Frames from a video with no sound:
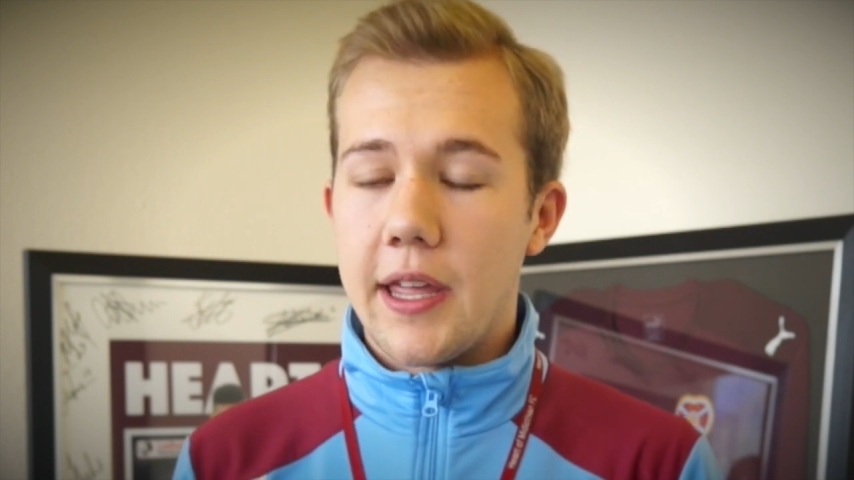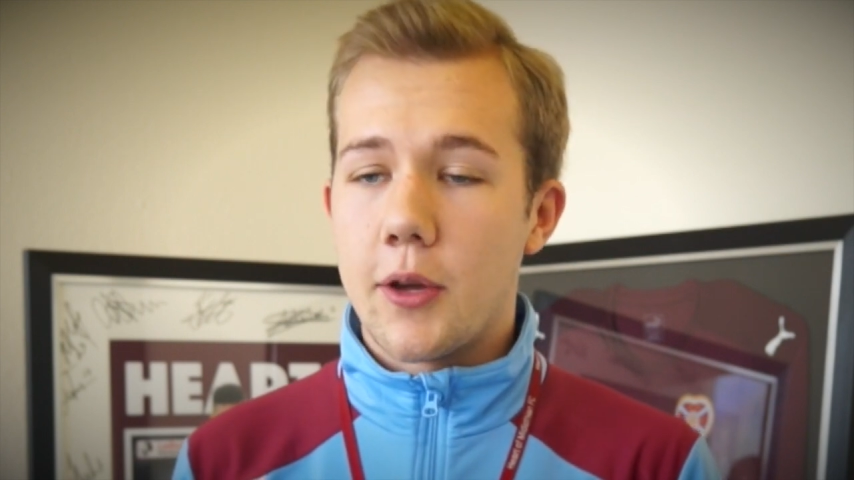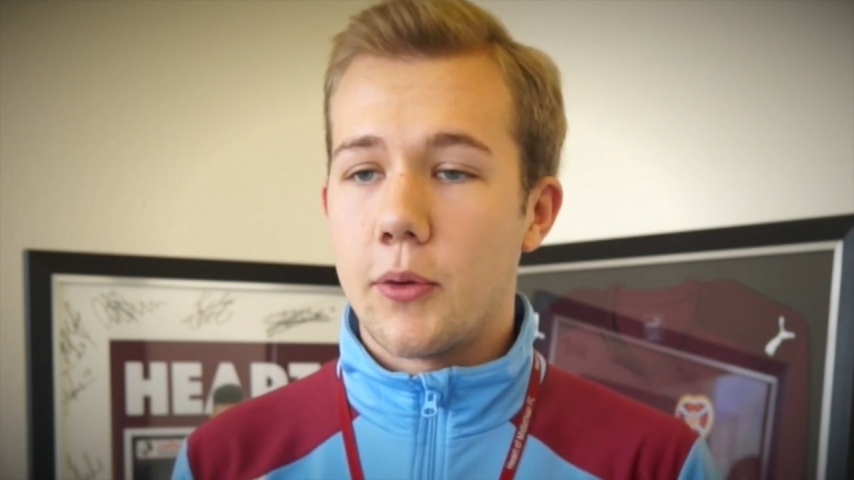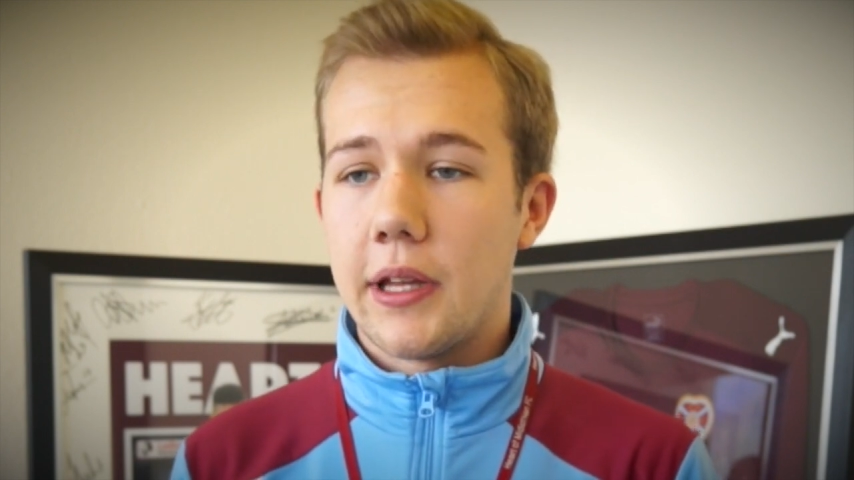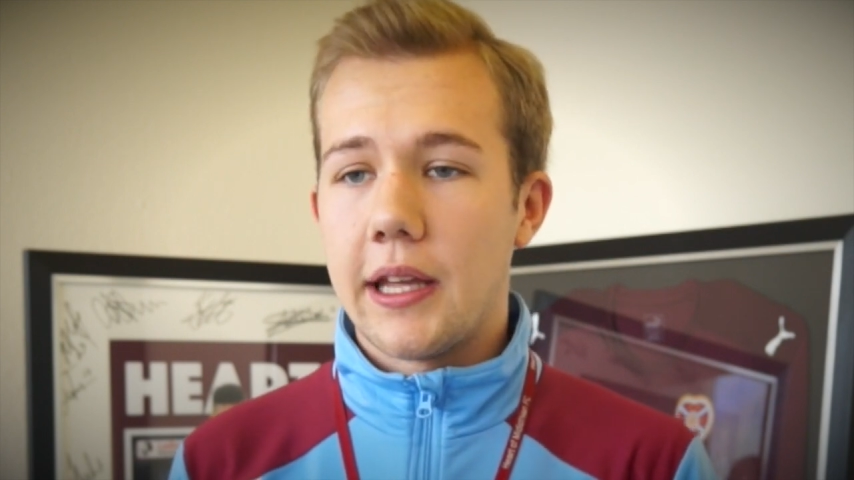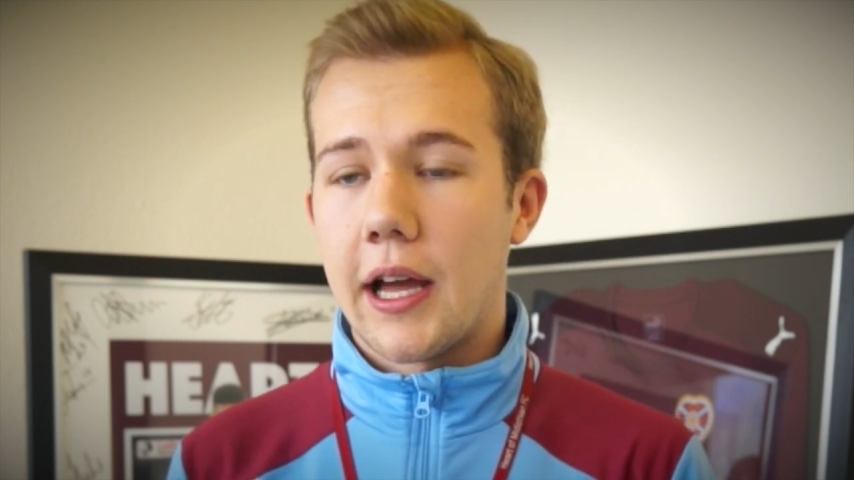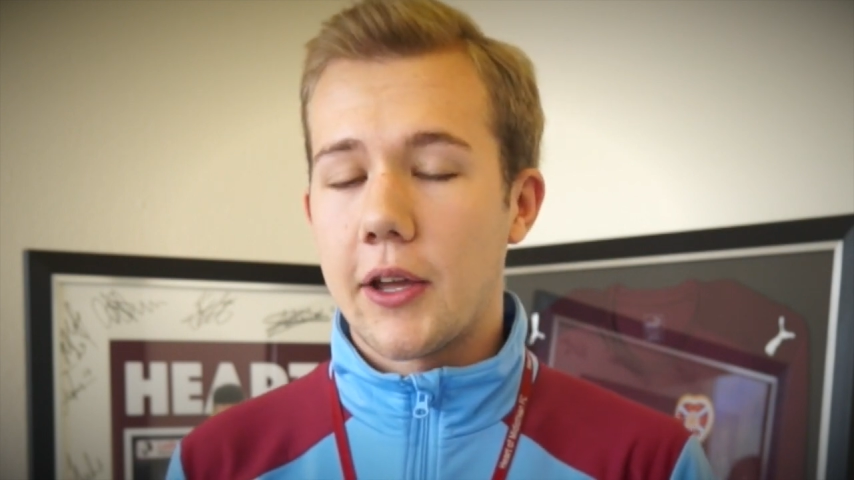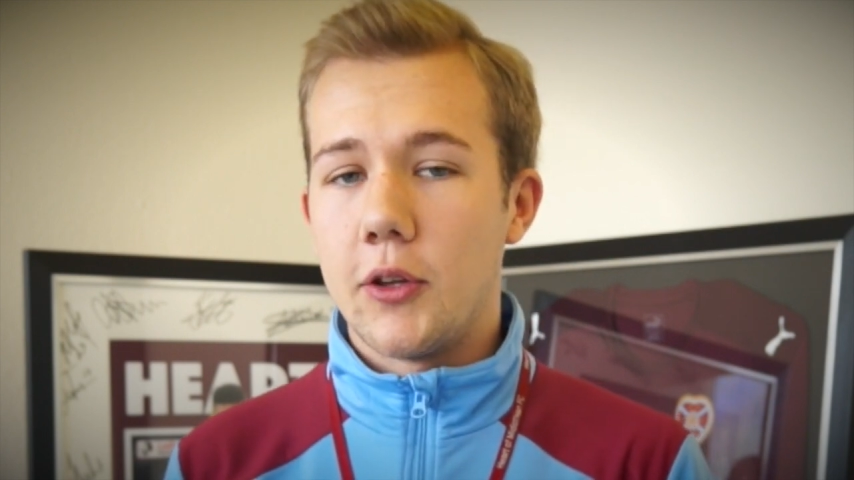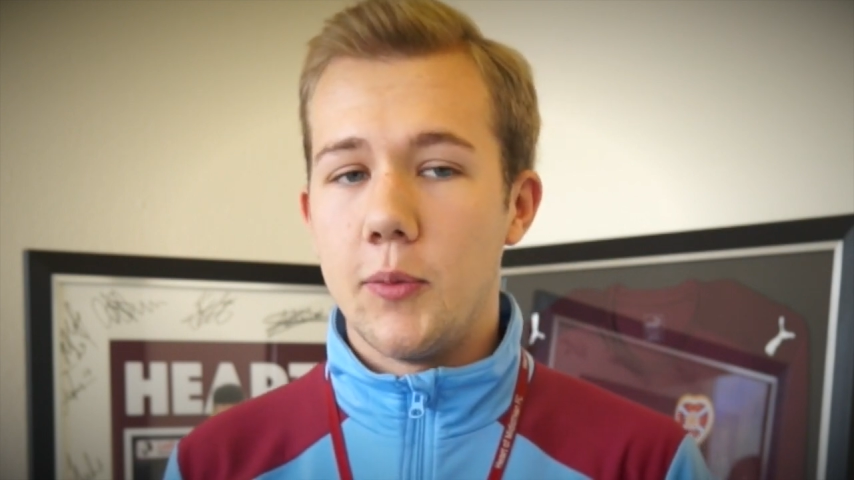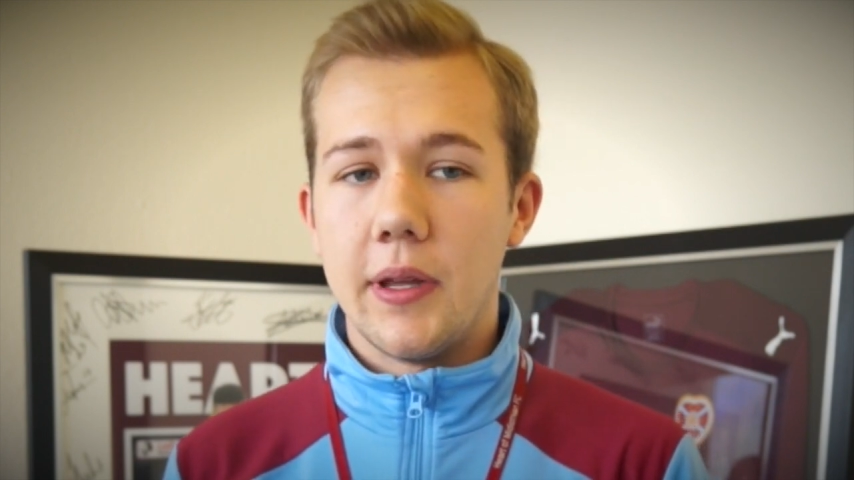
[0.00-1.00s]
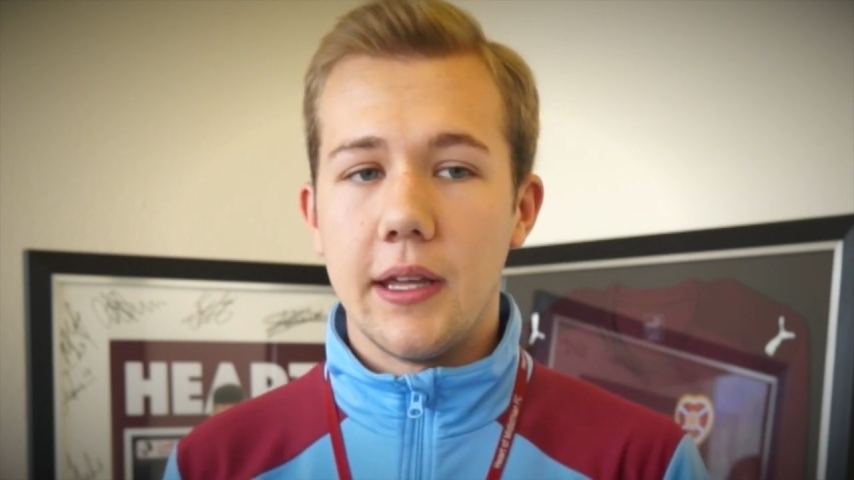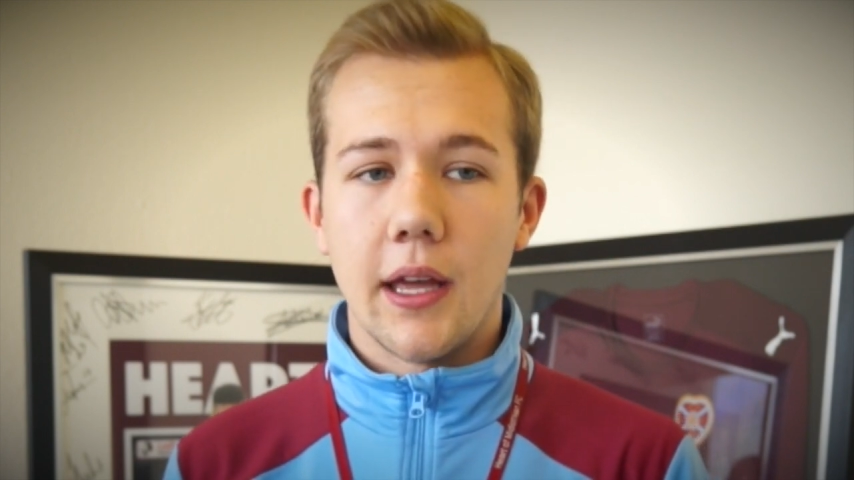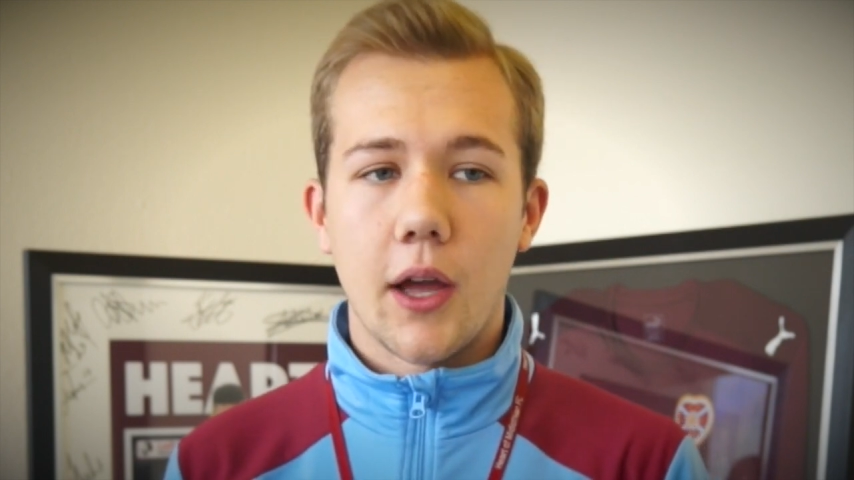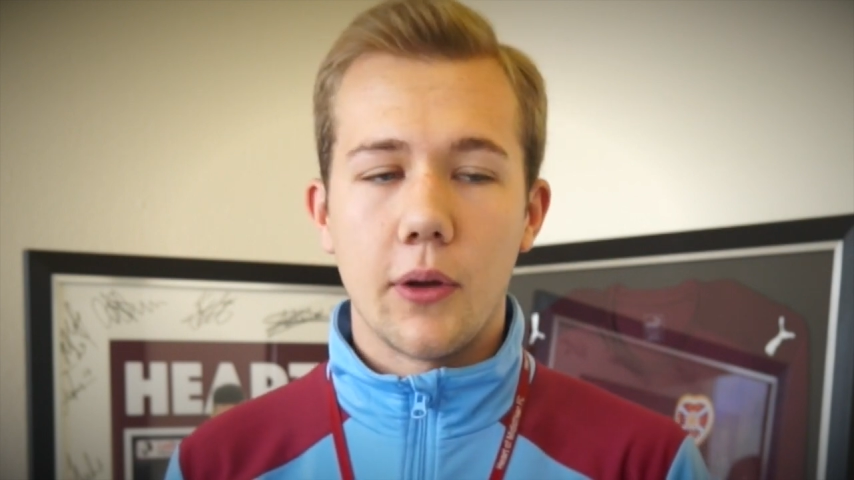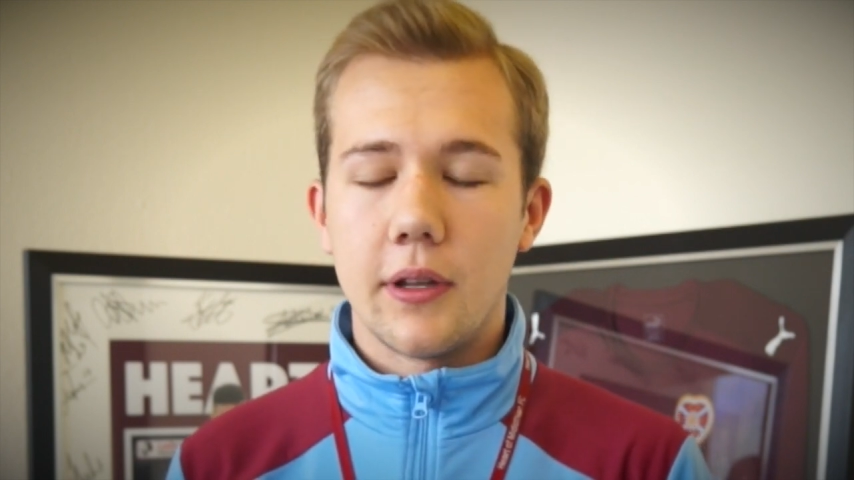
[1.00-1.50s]
Equally, I could
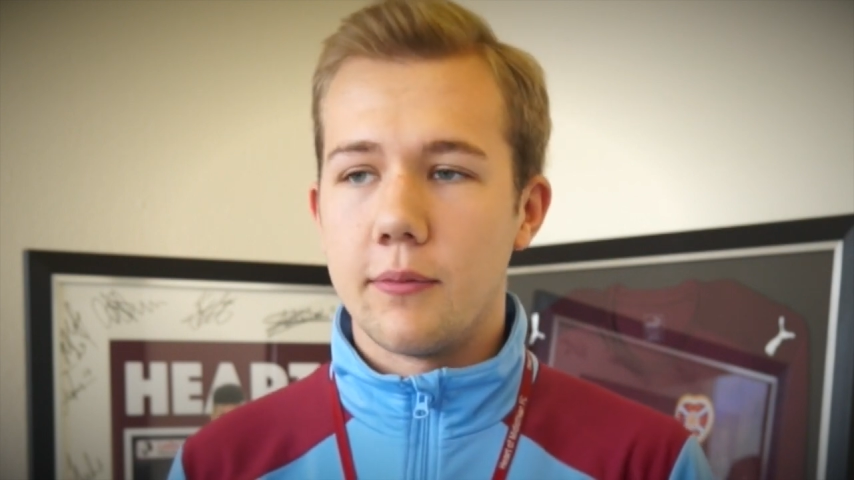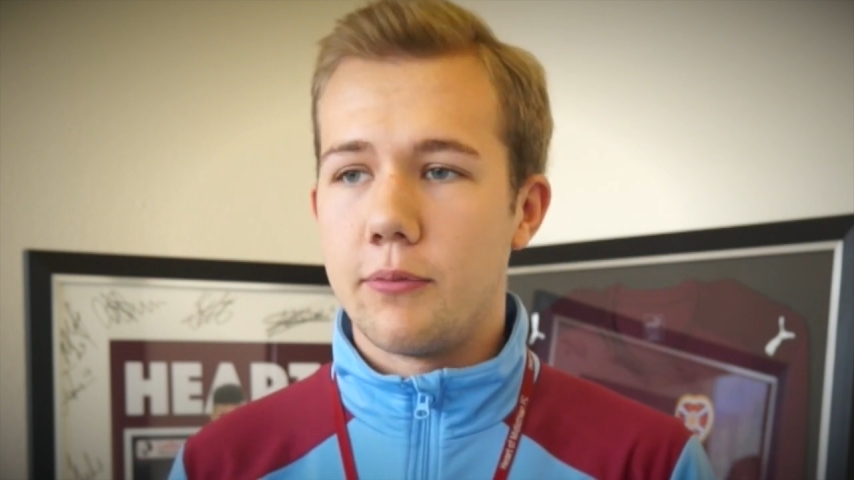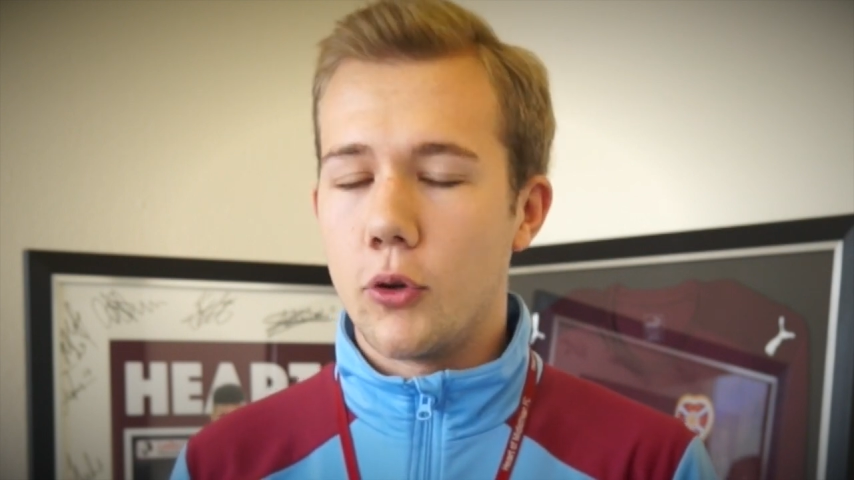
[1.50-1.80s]
be out in